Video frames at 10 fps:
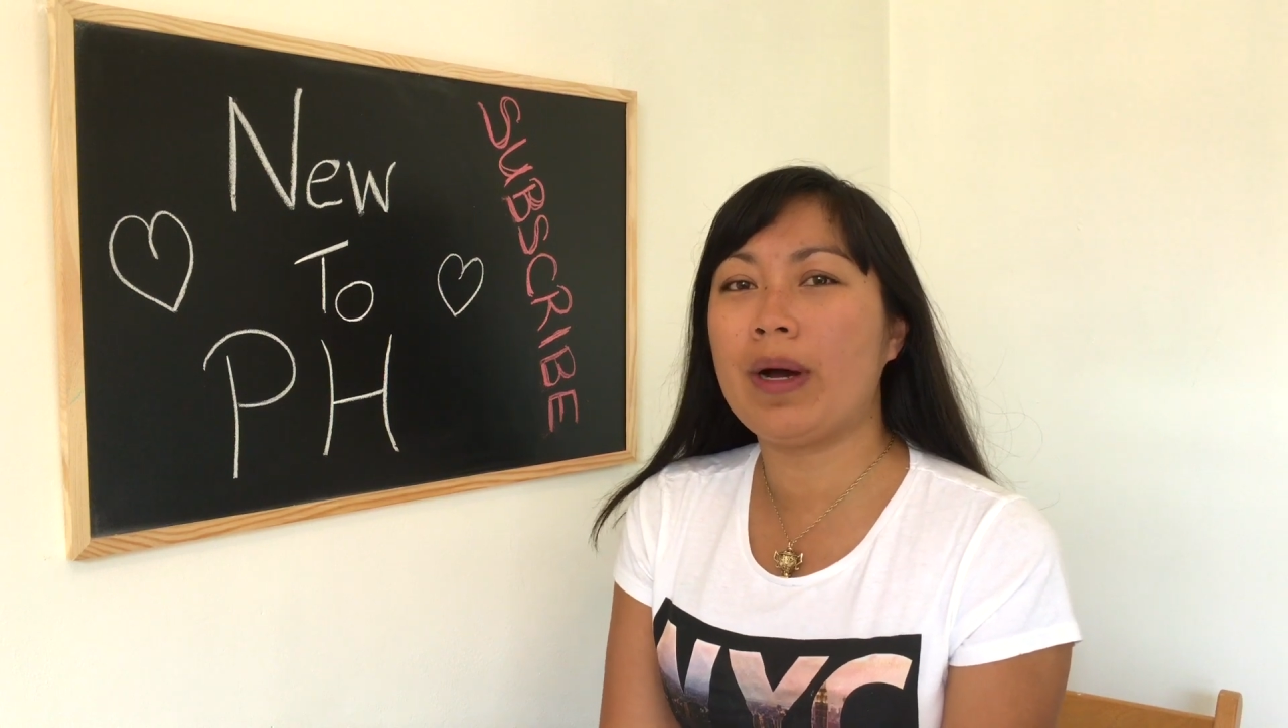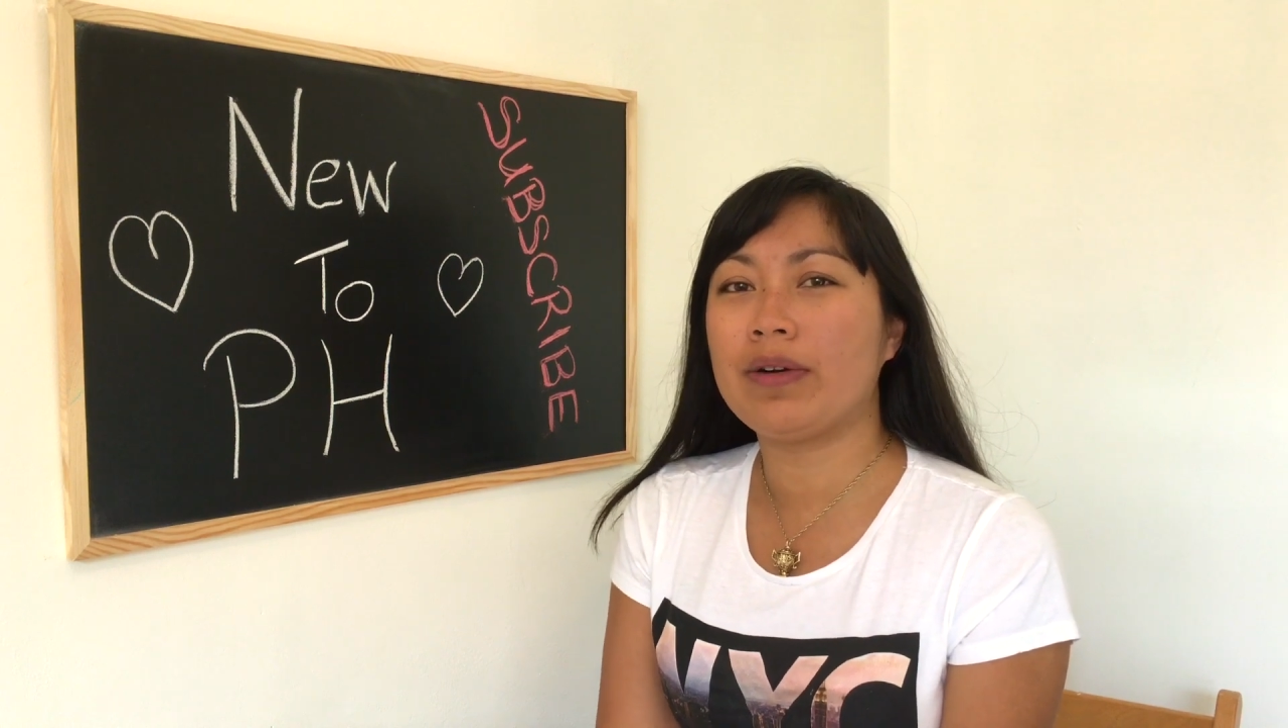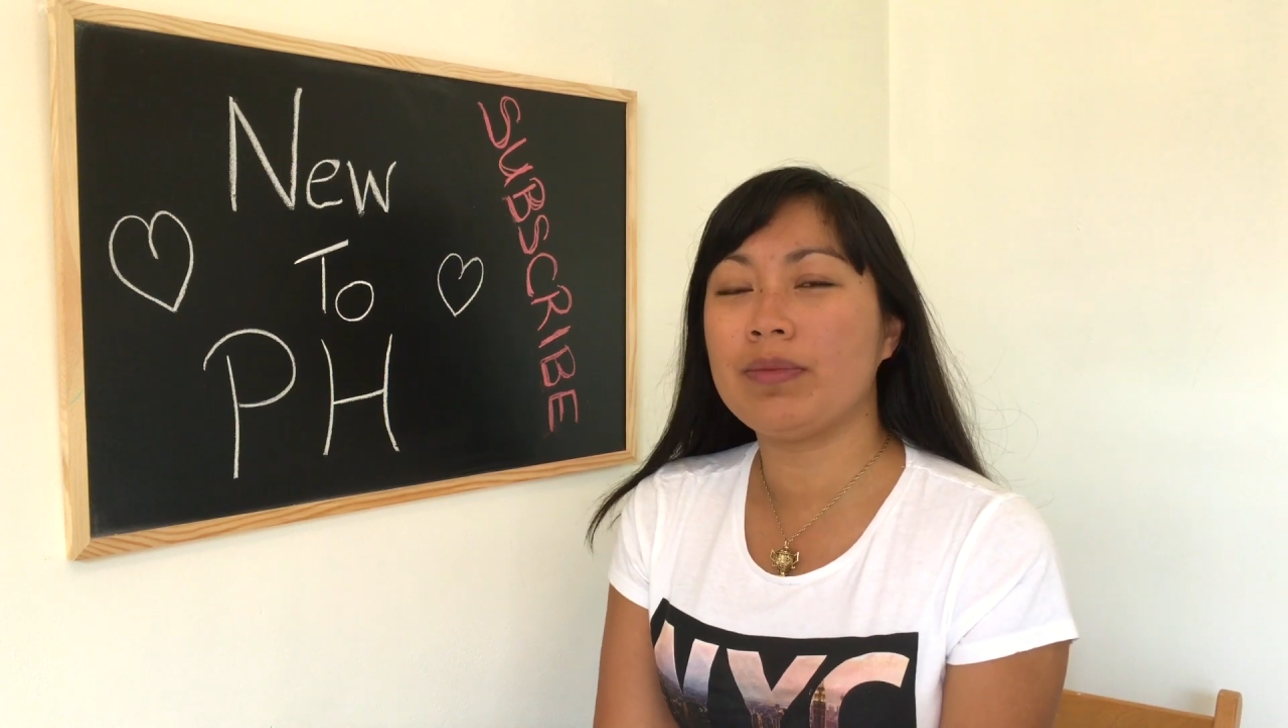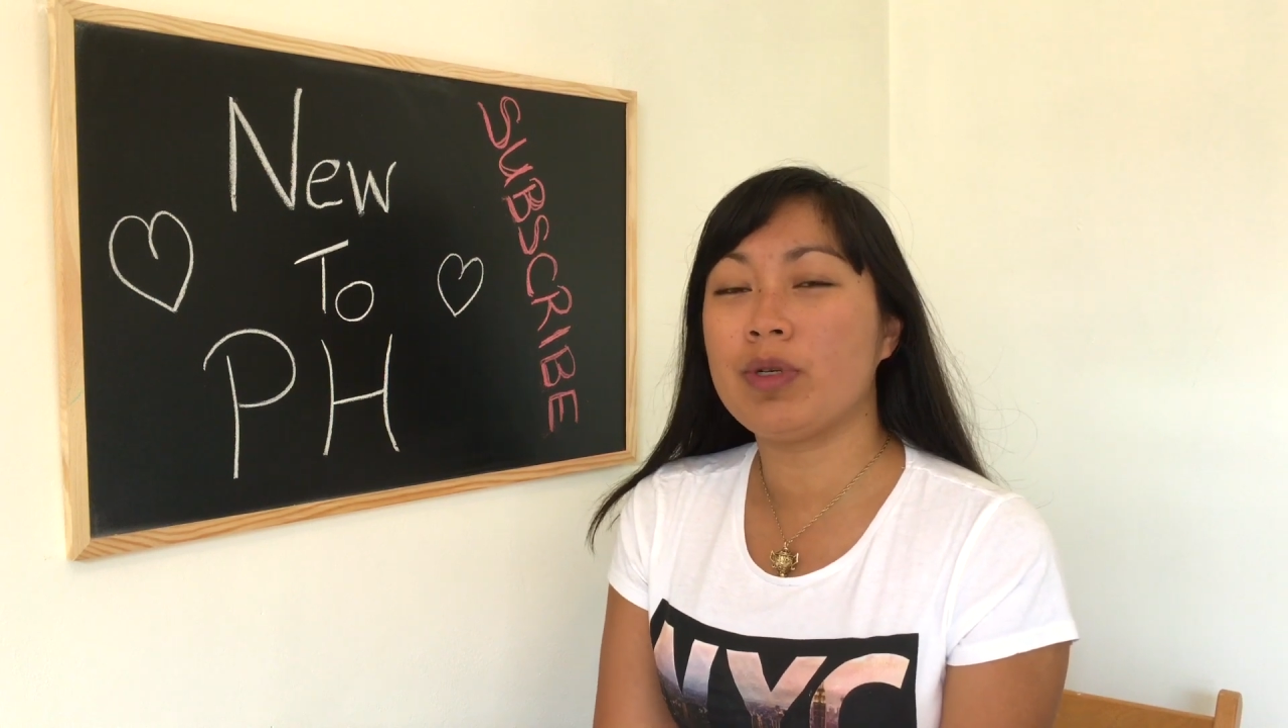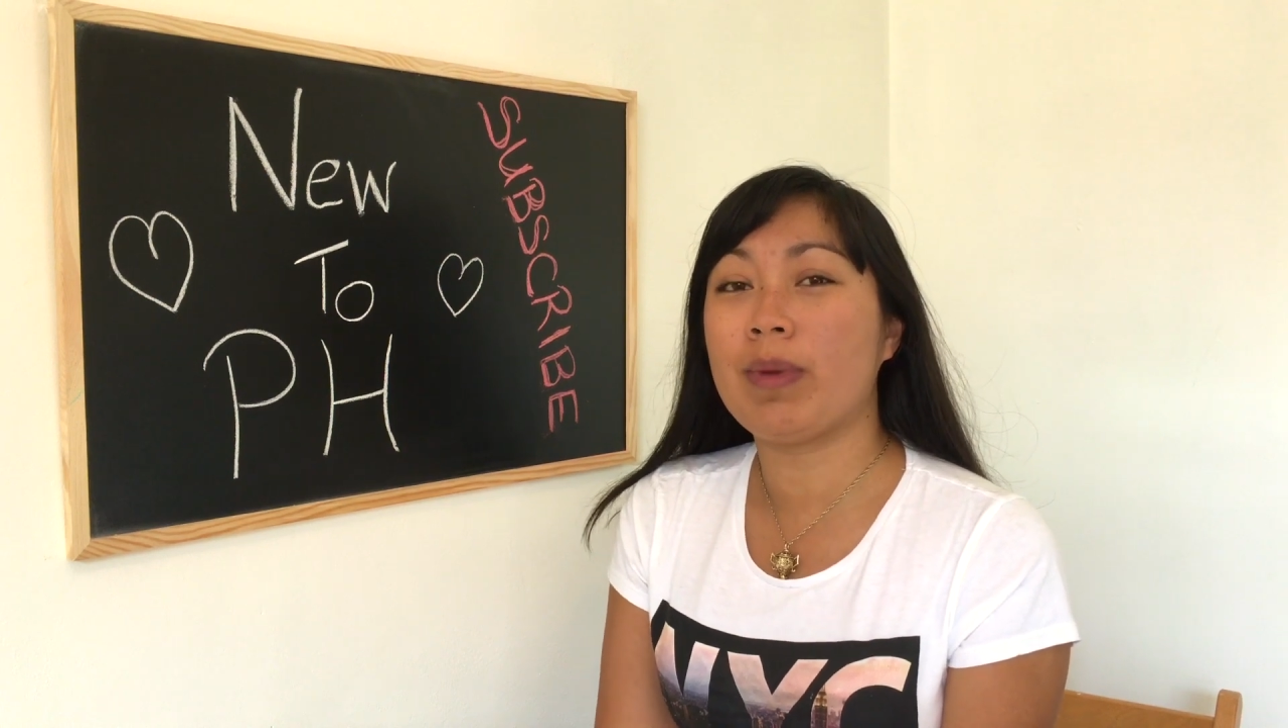
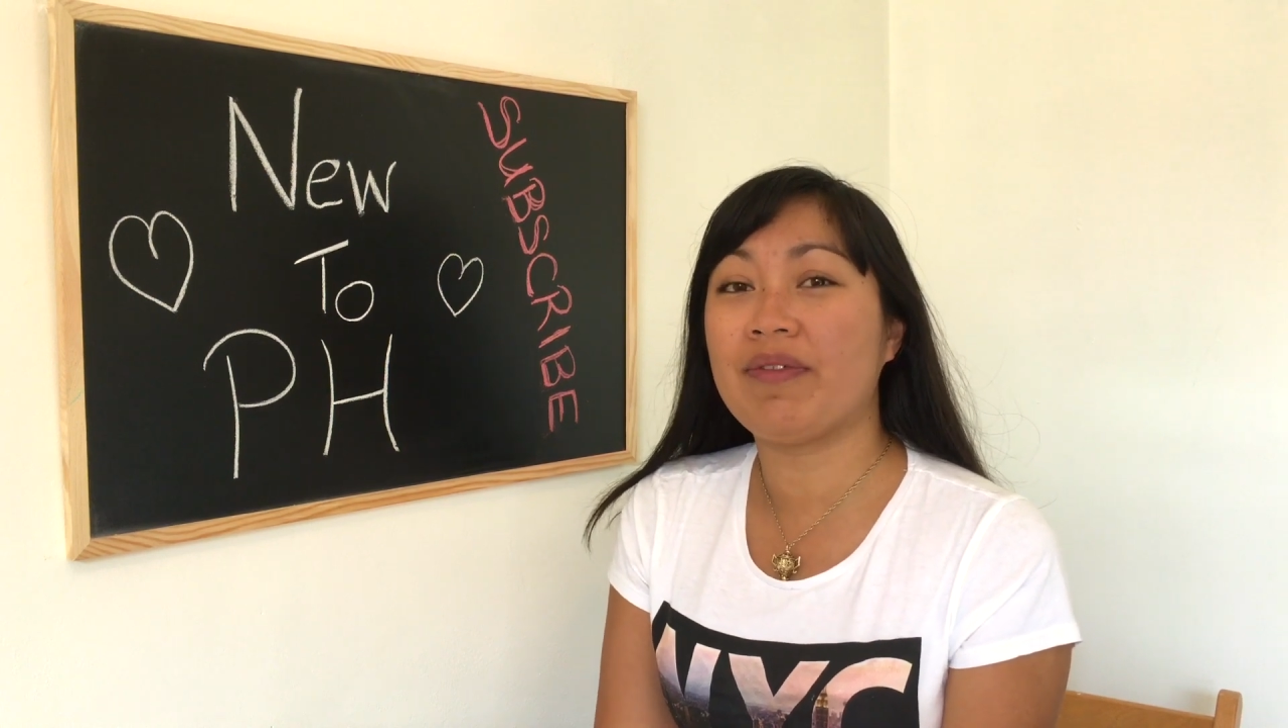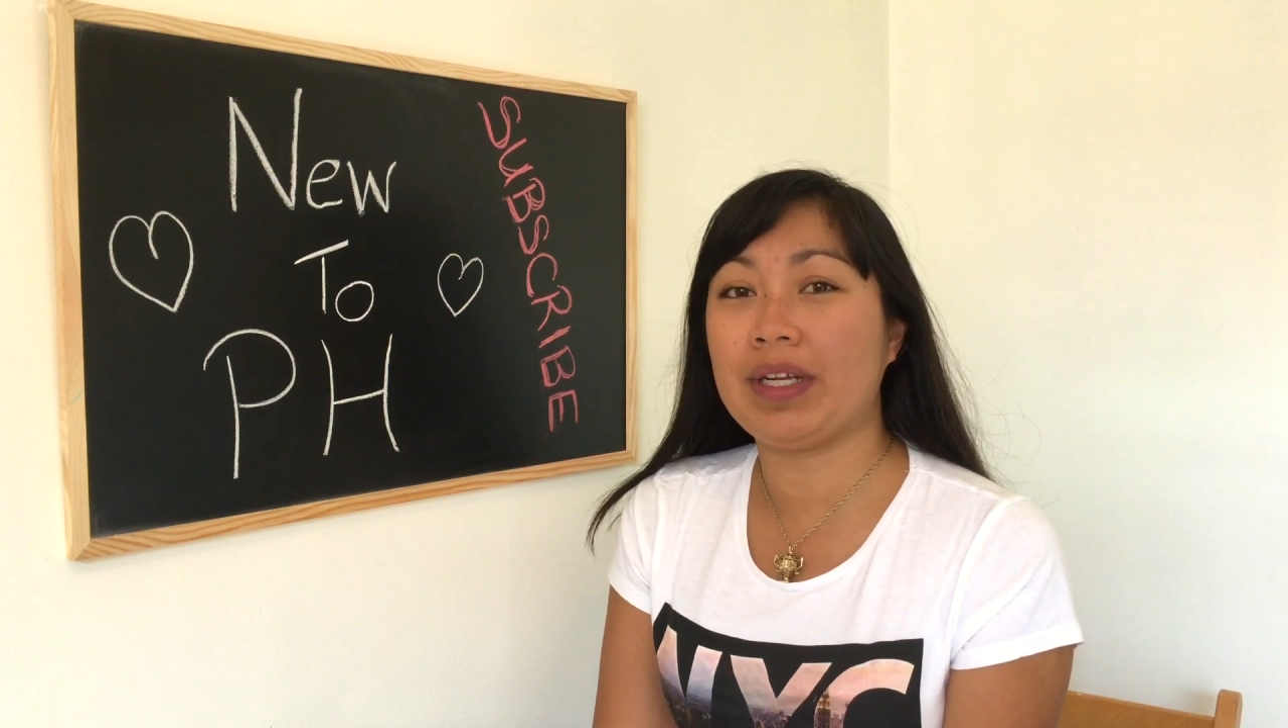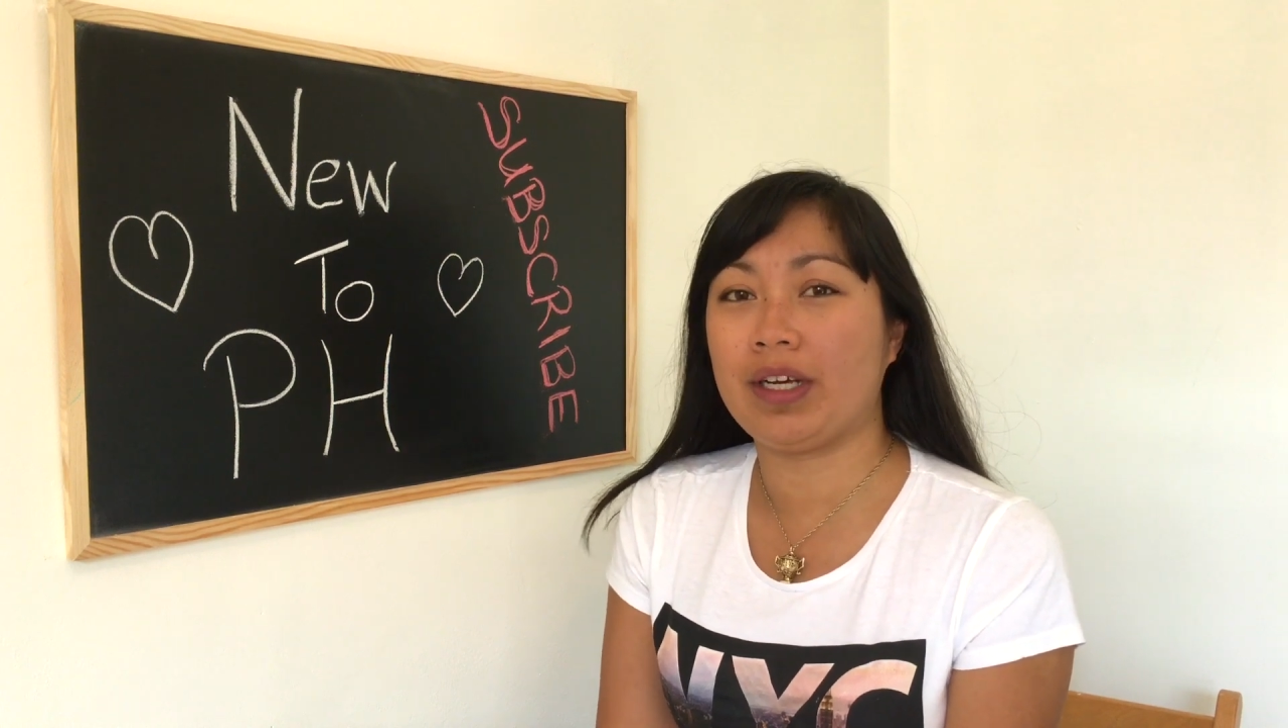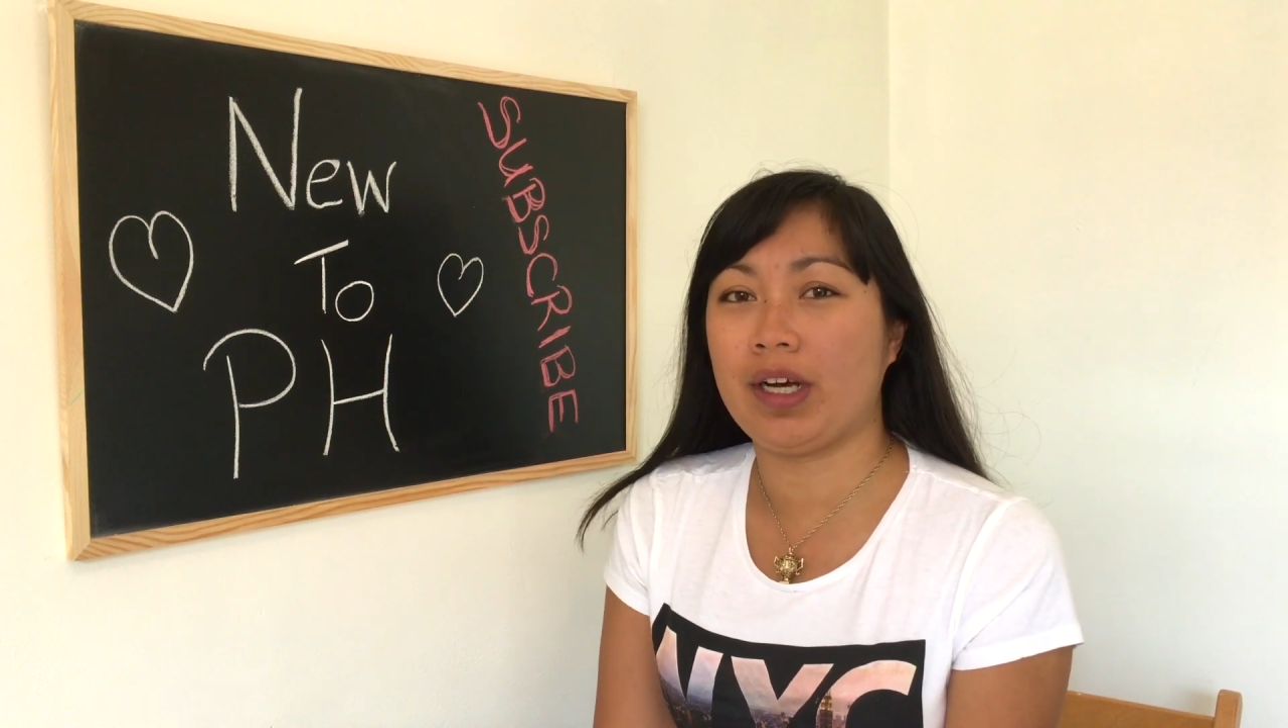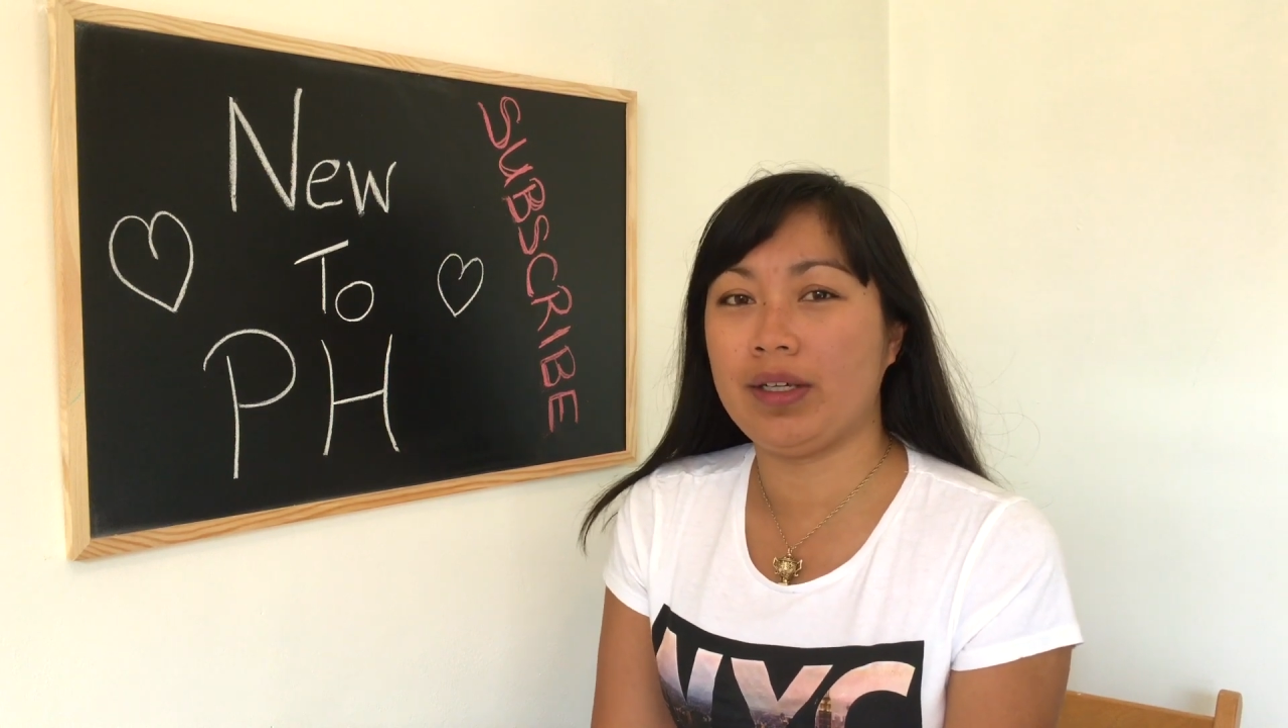welcome to my
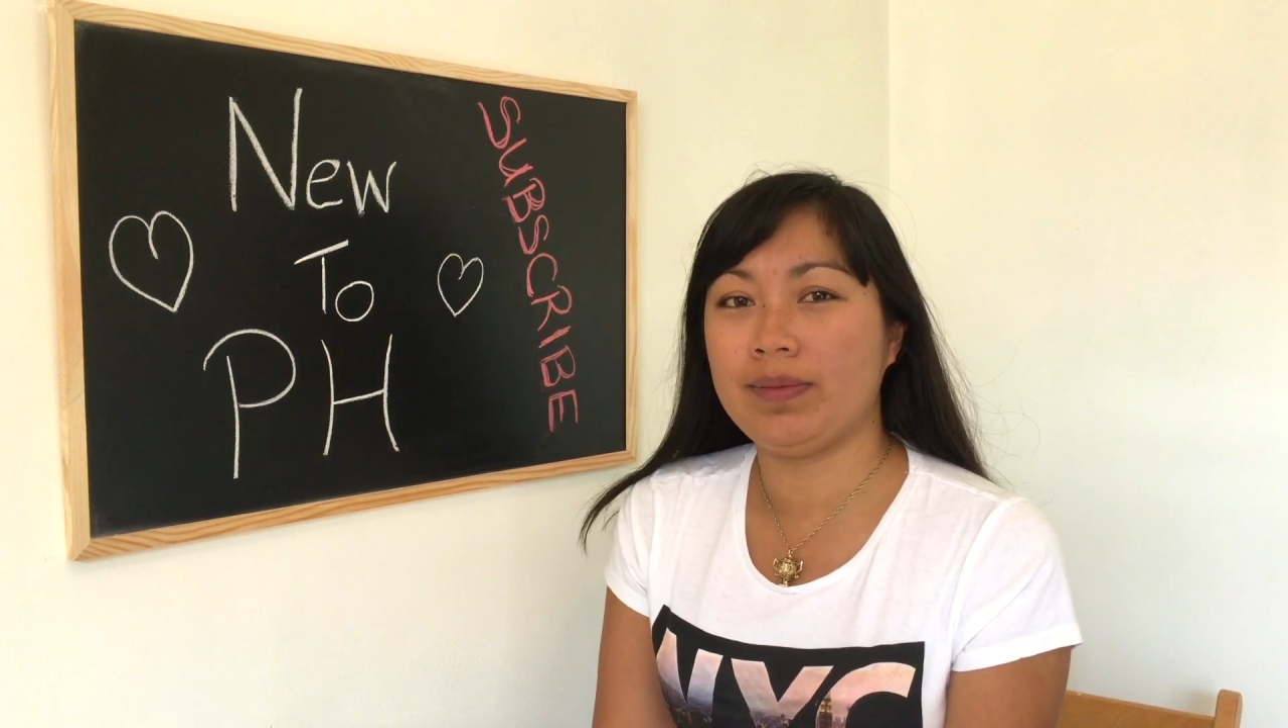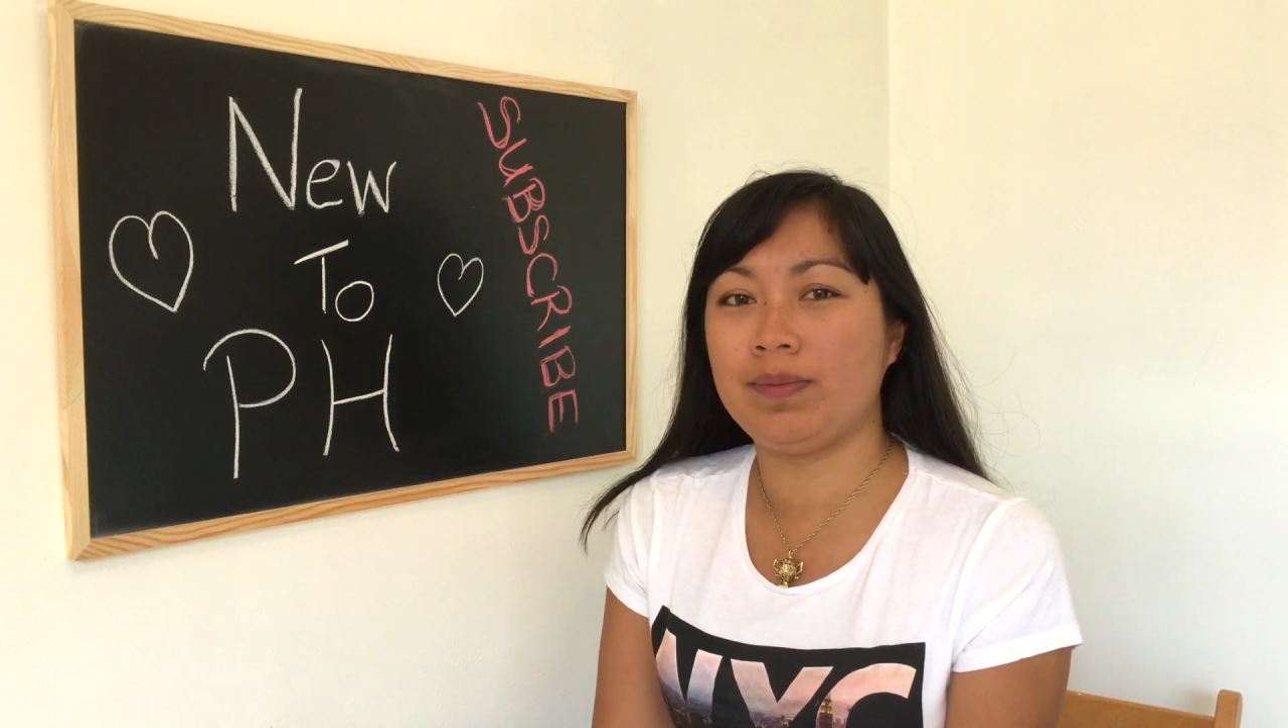video.